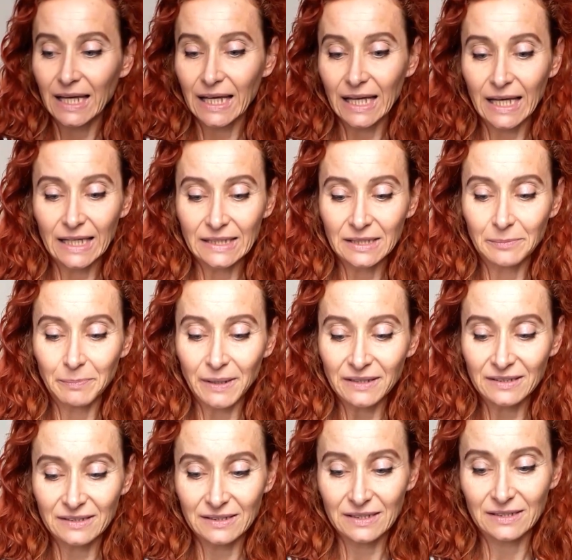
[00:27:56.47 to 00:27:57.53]
And the
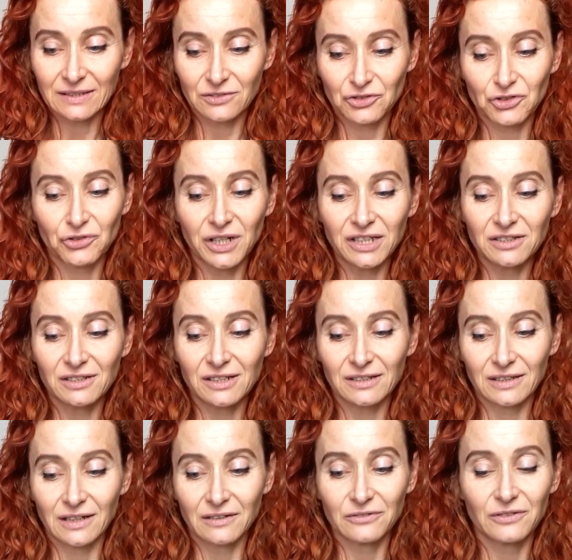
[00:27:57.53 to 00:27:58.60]
patterns, strangely
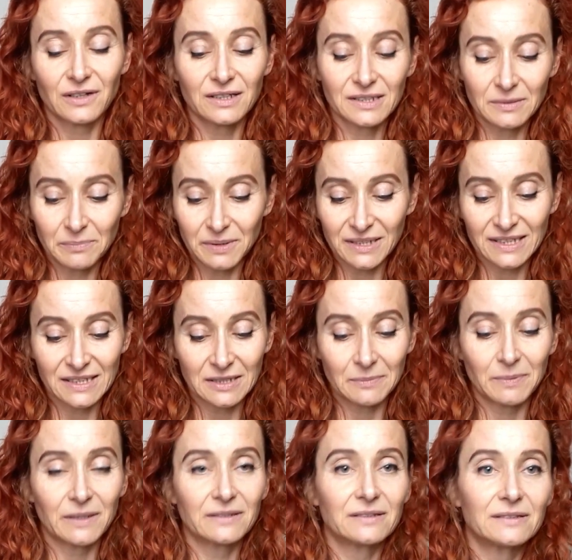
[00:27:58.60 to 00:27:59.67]
enough, are simplicity
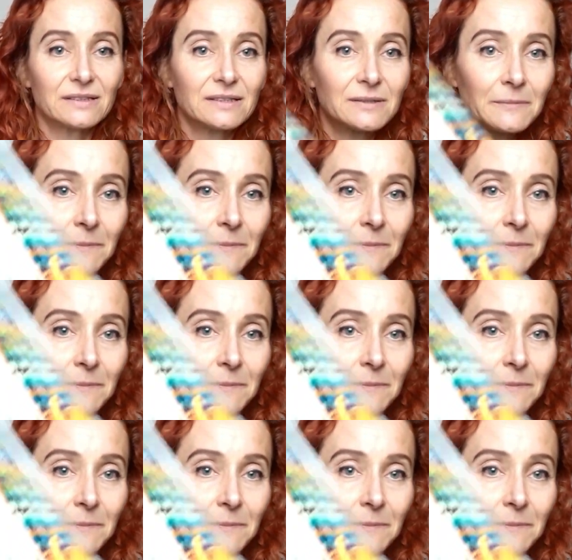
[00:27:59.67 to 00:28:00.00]
patterns.